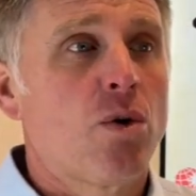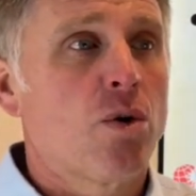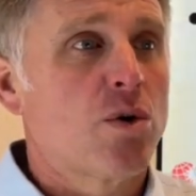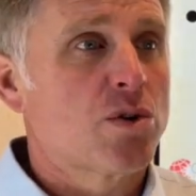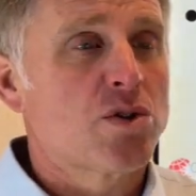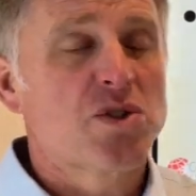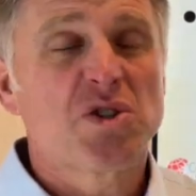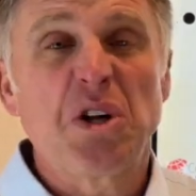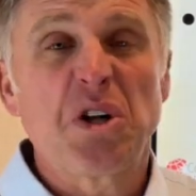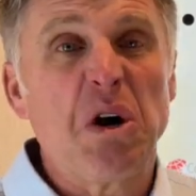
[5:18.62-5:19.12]

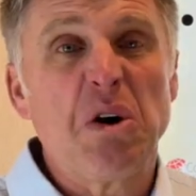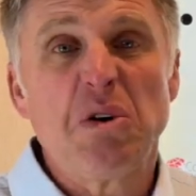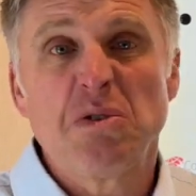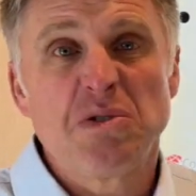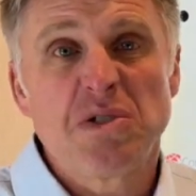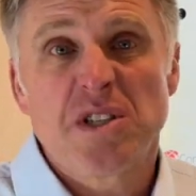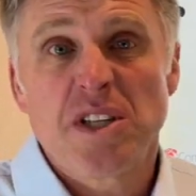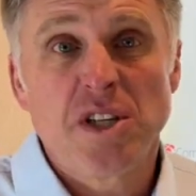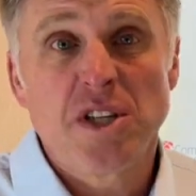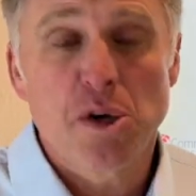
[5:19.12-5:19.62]

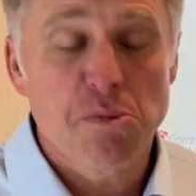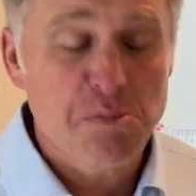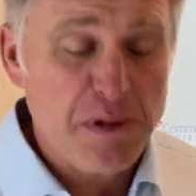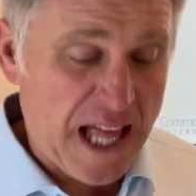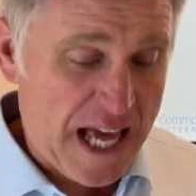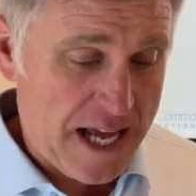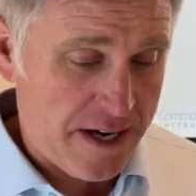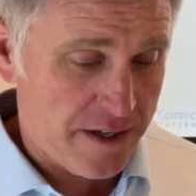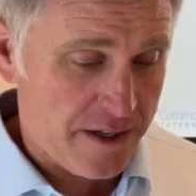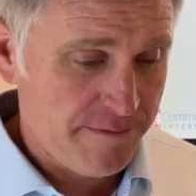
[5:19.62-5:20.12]
stones in your
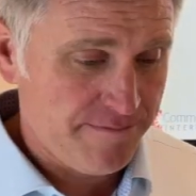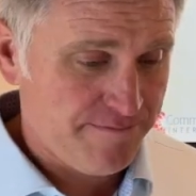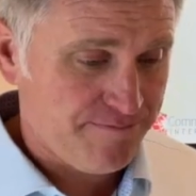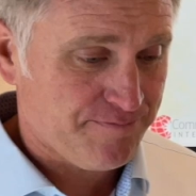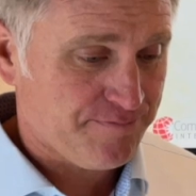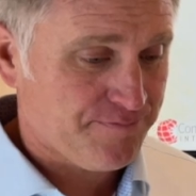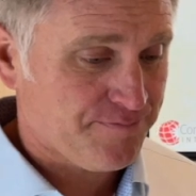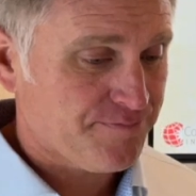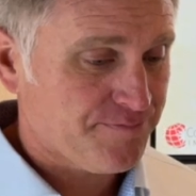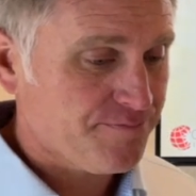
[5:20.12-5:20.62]
bladder.
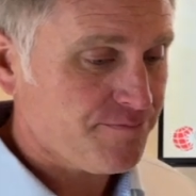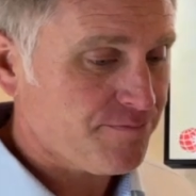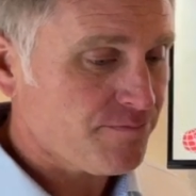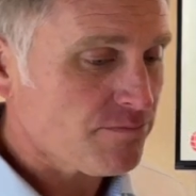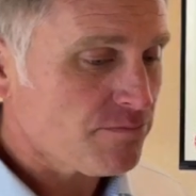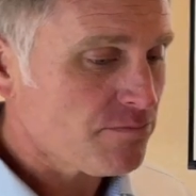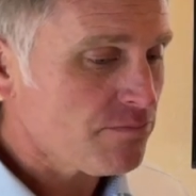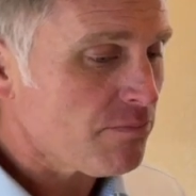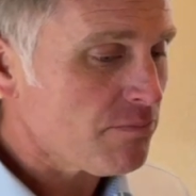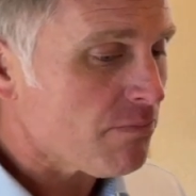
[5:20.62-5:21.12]

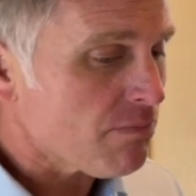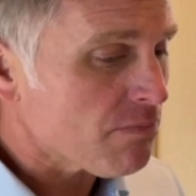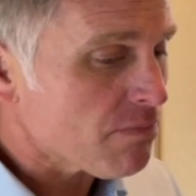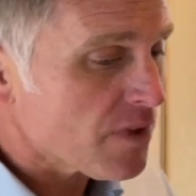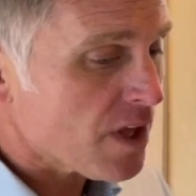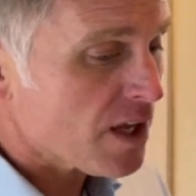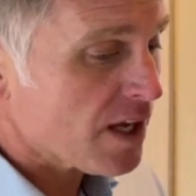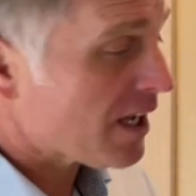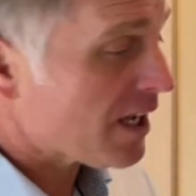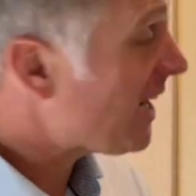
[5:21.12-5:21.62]

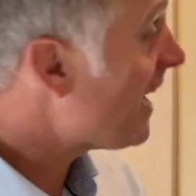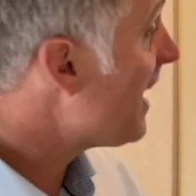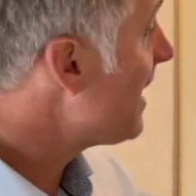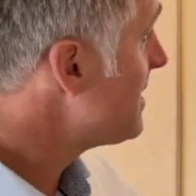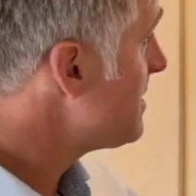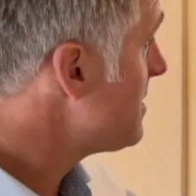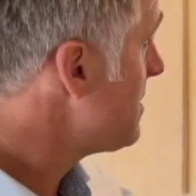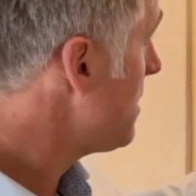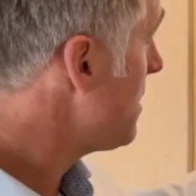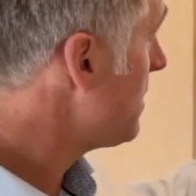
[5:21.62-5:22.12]

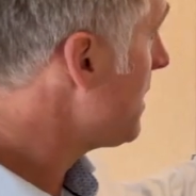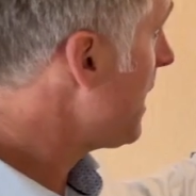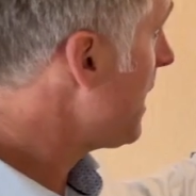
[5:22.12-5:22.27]
Cáncer de